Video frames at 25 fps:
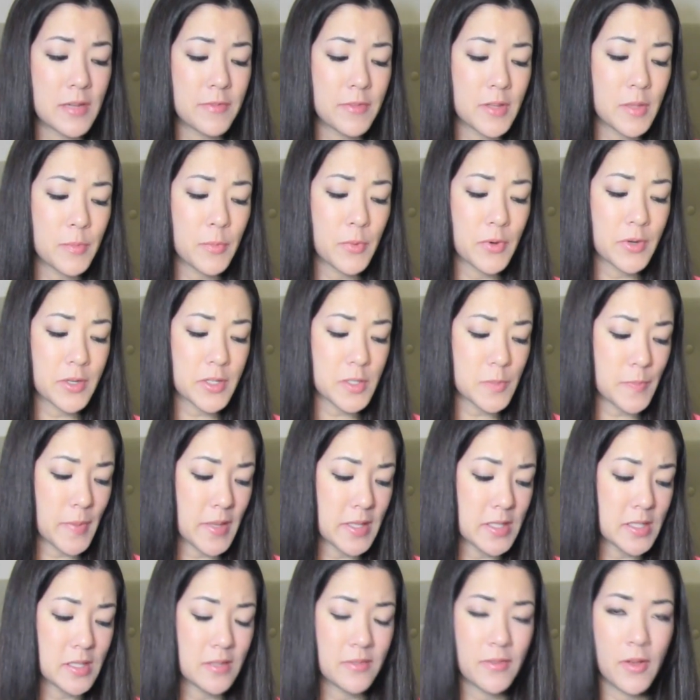definitely more
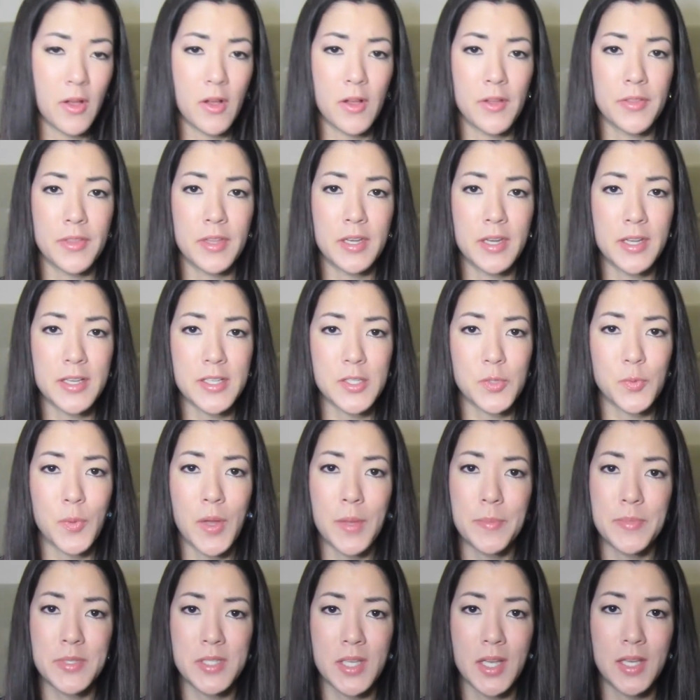expensive on the NYX
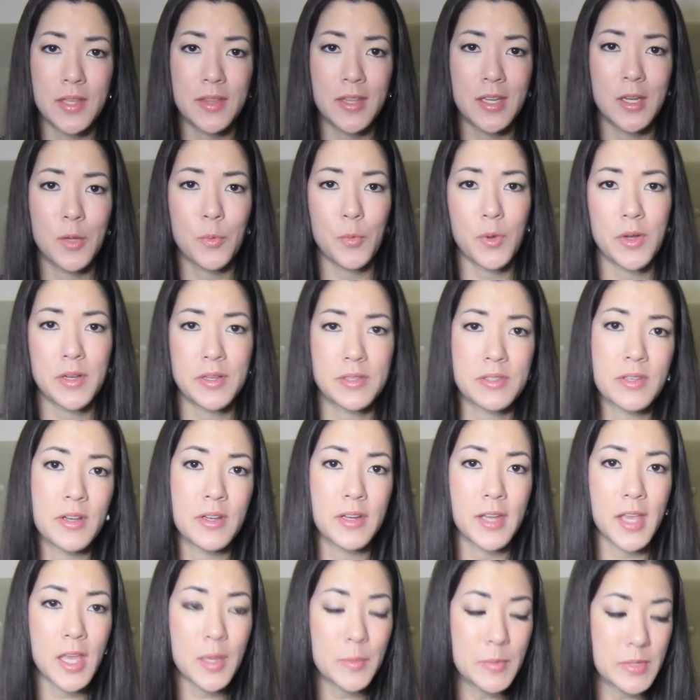website than it was
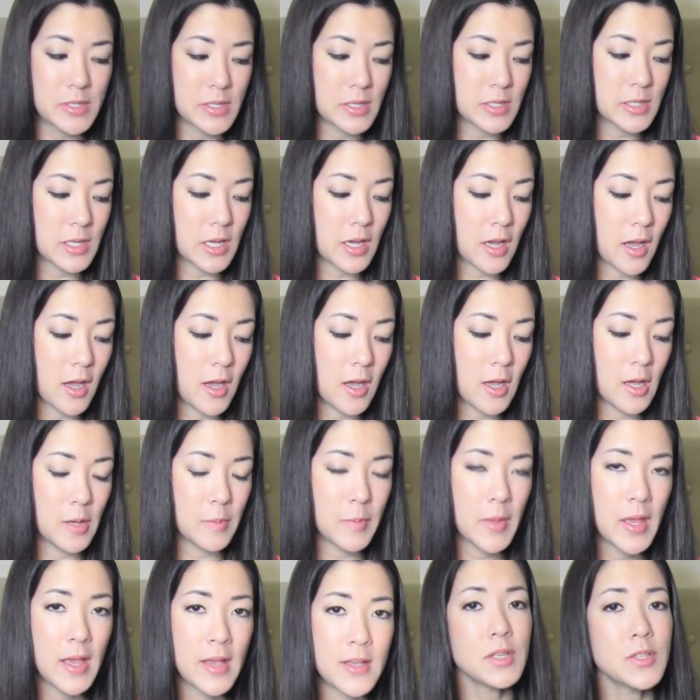on Amazon.com.